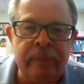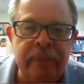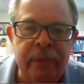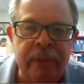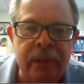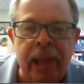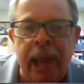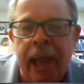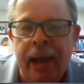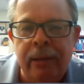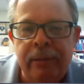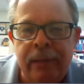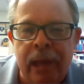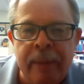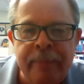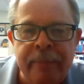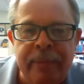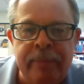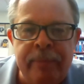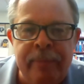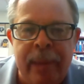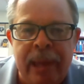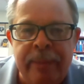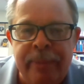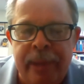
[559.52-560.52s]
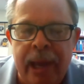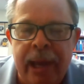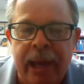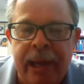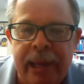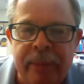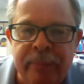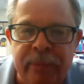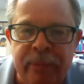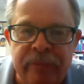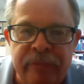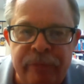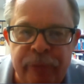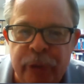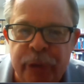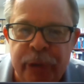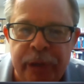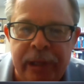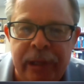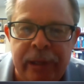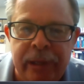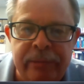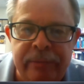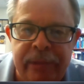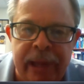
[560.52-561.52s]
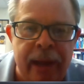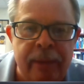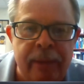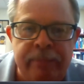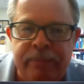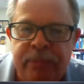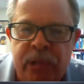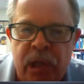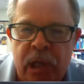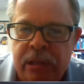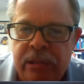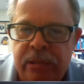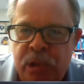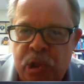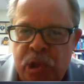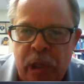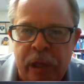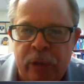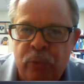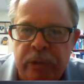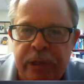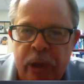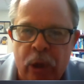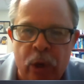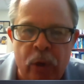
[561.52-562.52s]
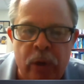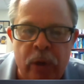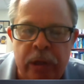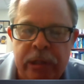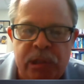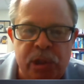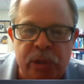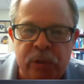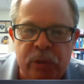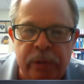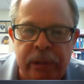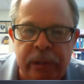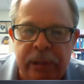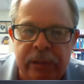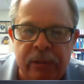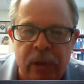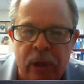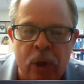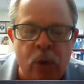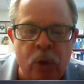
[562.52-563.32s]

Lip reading: Yeah, I mean, maybe I am confirming it. Yeah, generally OUSDI,